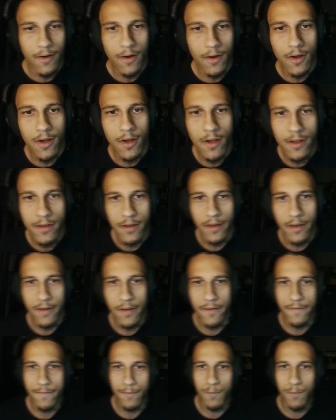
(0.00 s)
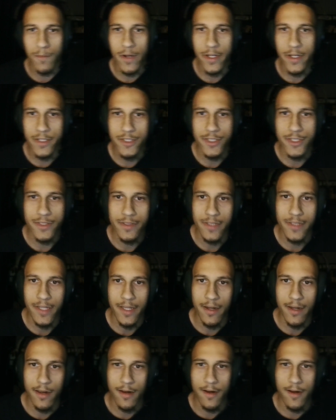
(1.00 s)
All of which
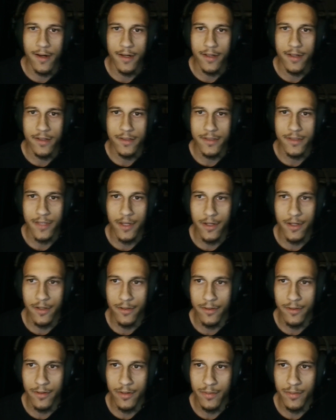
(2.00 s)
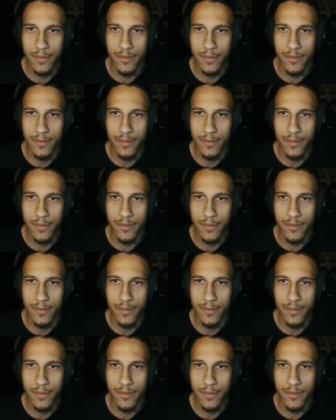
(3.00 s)
can hurt certain